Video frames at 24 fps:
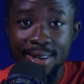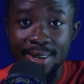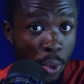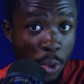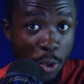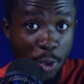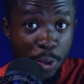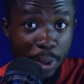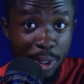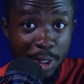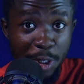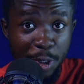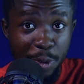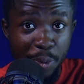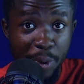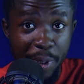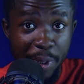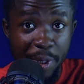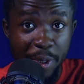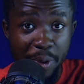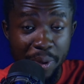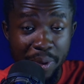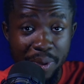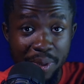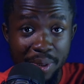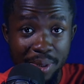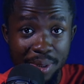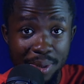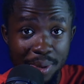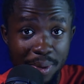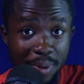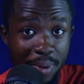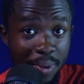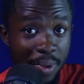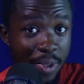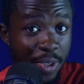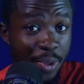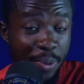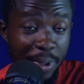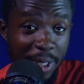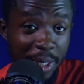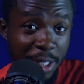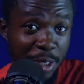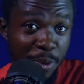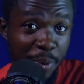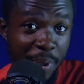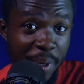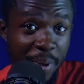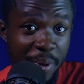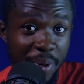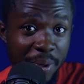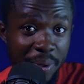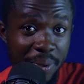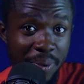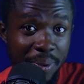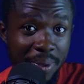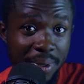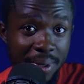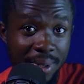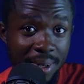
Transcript: Which one should we use? Which way should we go?